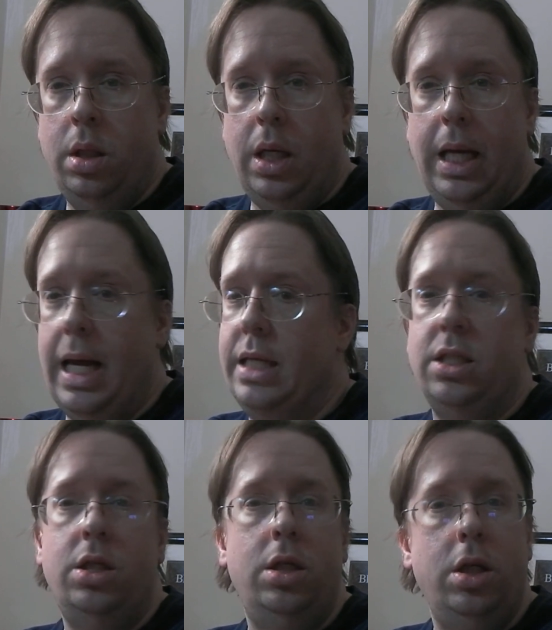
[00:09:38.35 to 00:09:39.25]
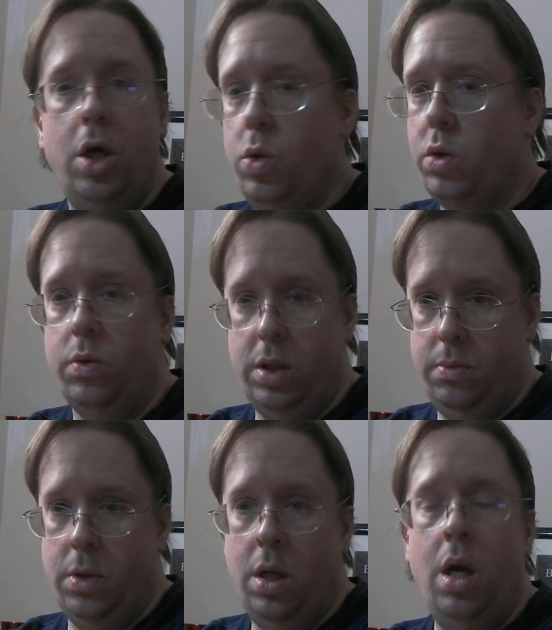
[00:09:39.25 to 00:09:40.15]
He has no
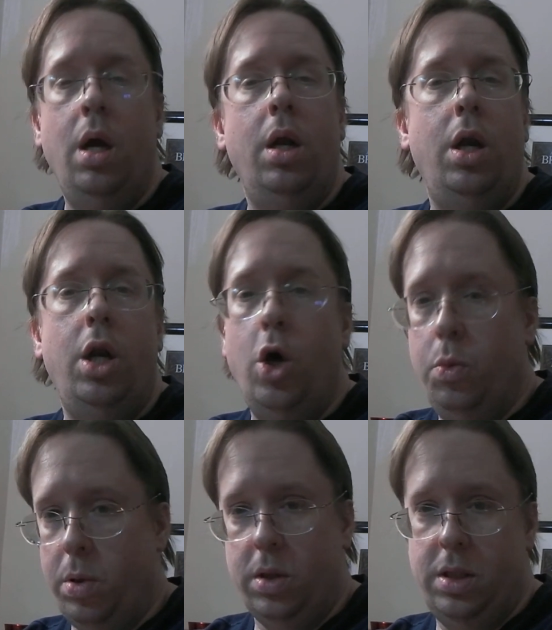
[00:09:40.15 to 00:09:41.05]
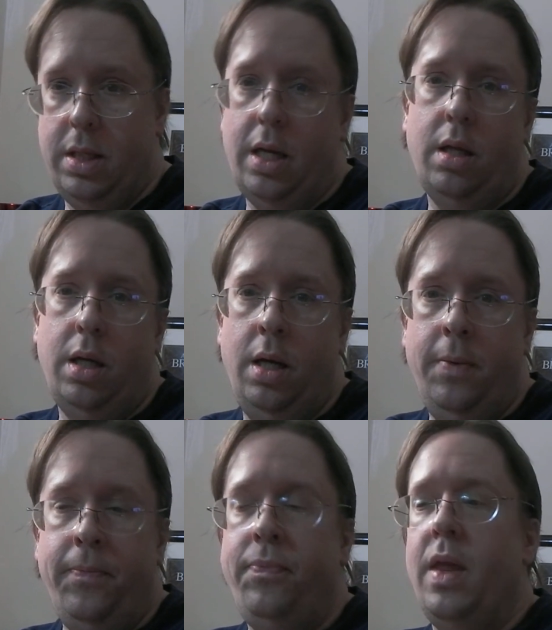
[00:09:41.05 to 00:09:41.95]
charisma, no personality.
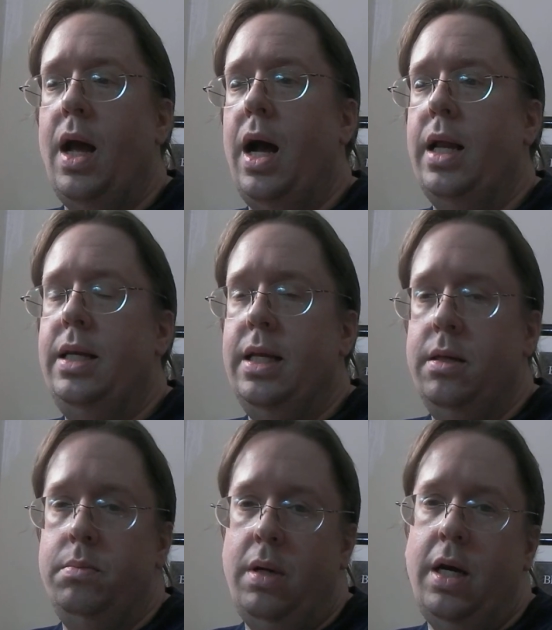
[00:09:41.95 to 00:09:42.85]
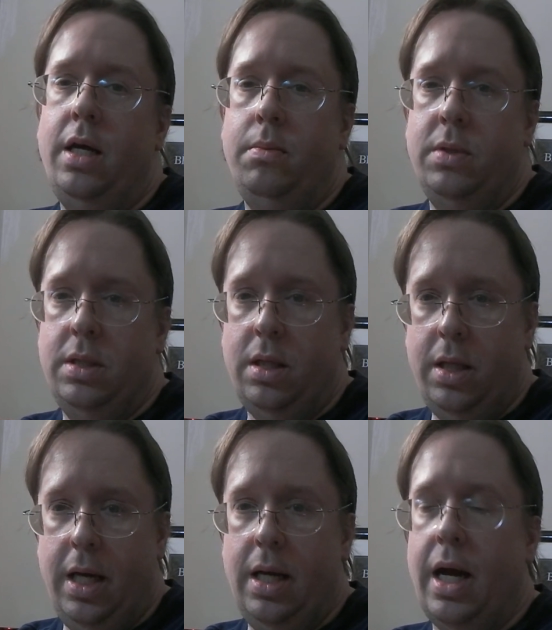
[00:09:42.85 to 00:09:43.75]
I didn't buy him as the
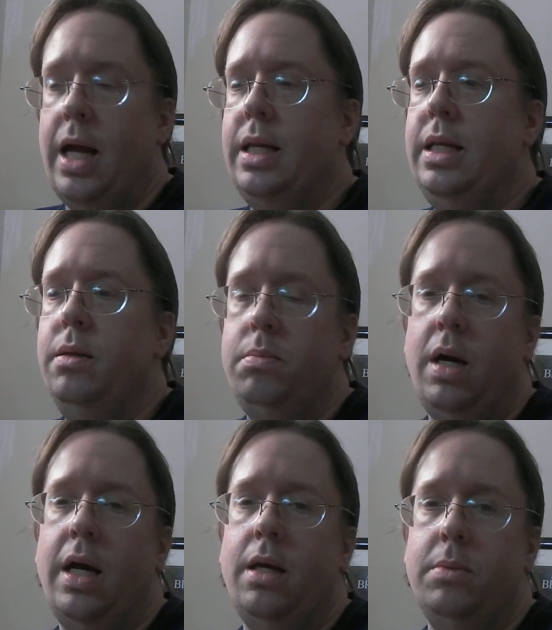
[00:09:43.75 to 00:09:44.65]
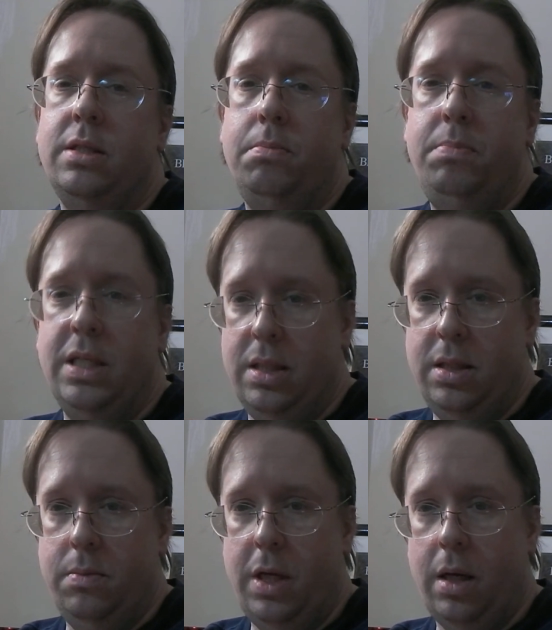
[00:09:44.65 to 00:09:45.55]
lead. I didn't buy him as a
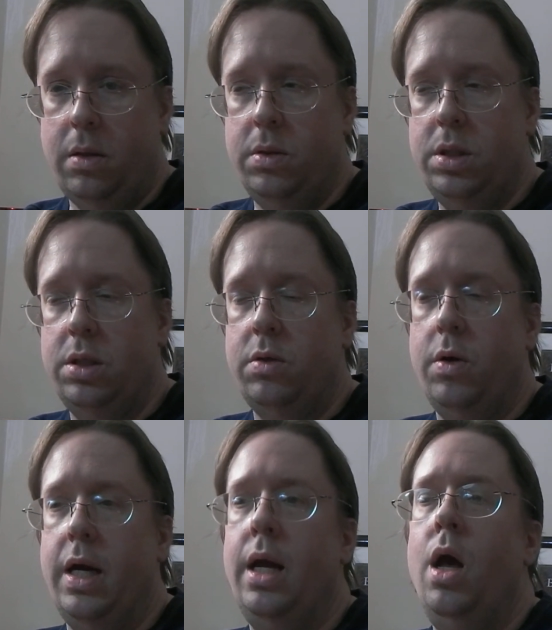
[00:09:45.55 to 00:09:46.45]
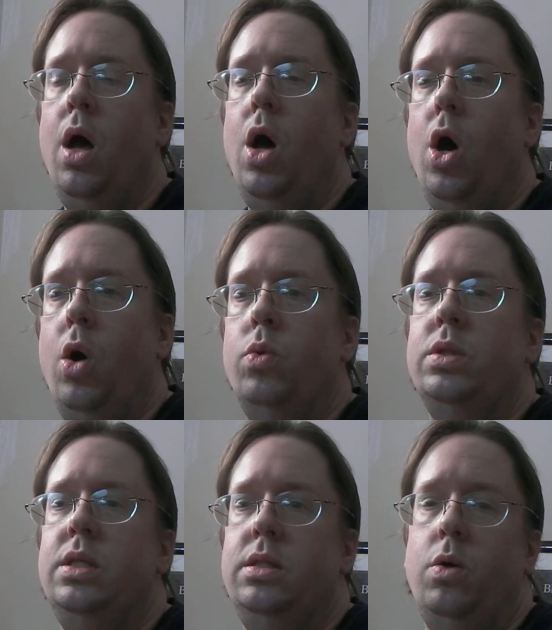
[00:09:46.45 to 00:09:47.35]
businessman. Christian Grey
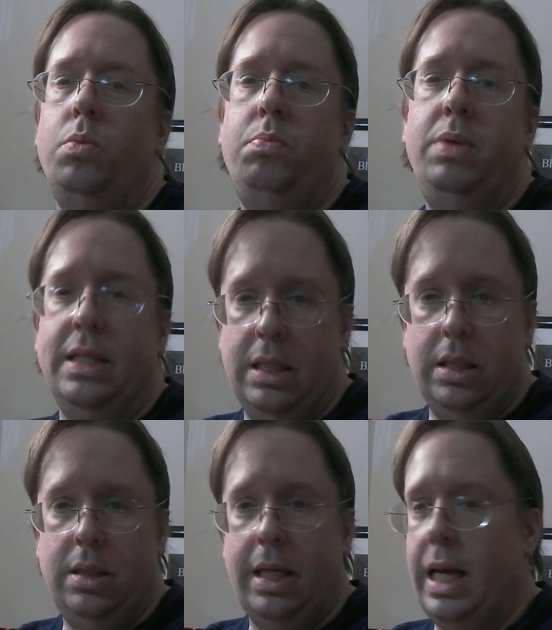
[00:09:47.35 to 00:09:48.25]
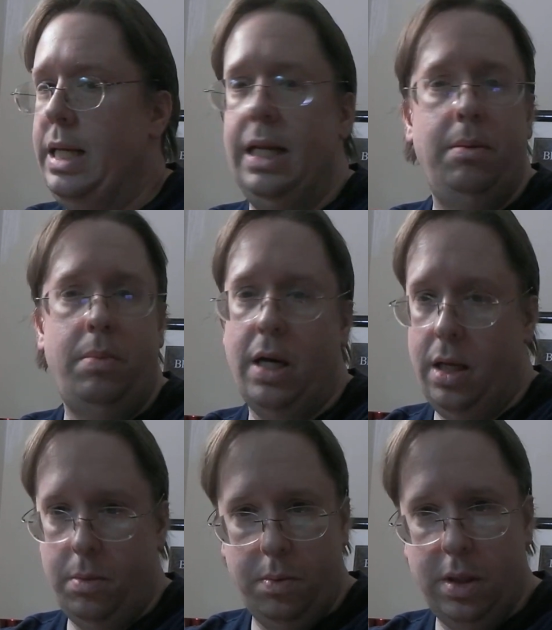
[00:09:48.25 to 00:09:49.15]
owns his own business, and I didn't buy
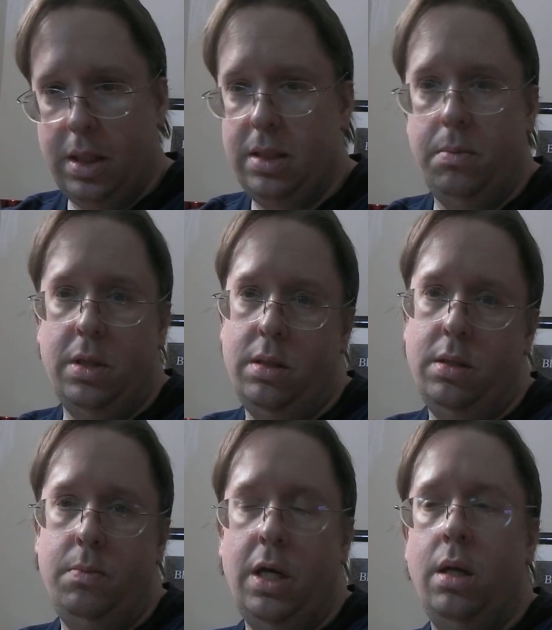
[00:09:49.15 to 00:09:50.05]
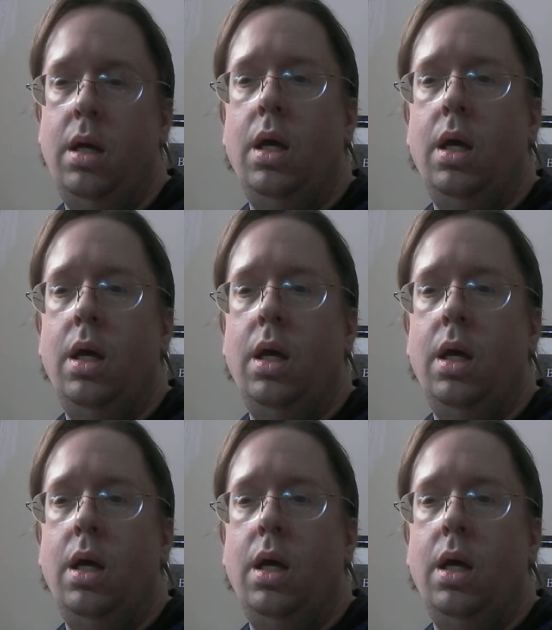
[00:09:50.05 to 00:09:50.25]
him as a businessman.